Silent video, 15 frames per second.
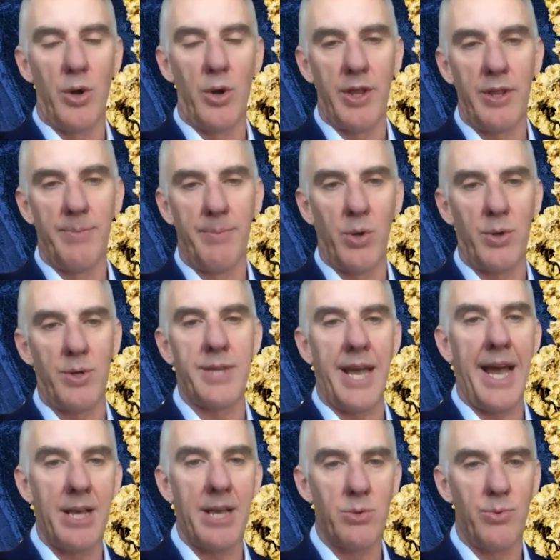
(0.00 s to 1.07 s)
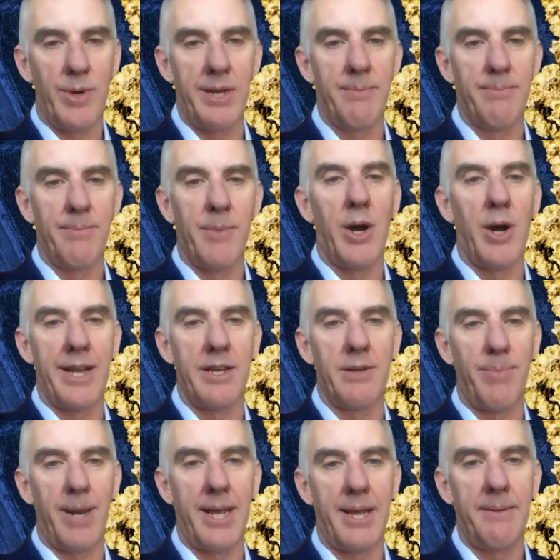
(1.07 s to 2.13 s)
onto the books as we mine and
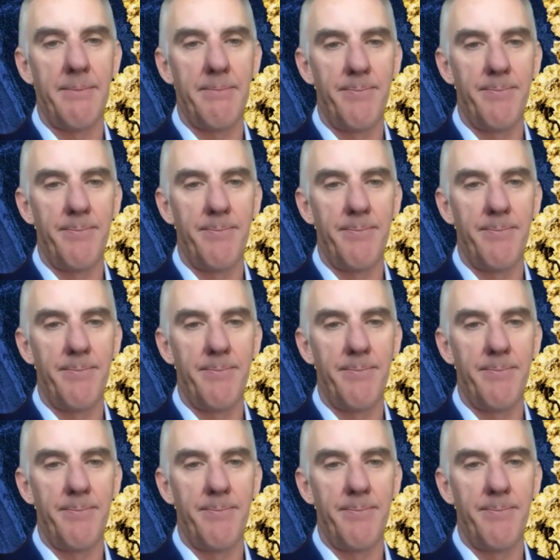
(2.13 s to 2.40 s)
deplete.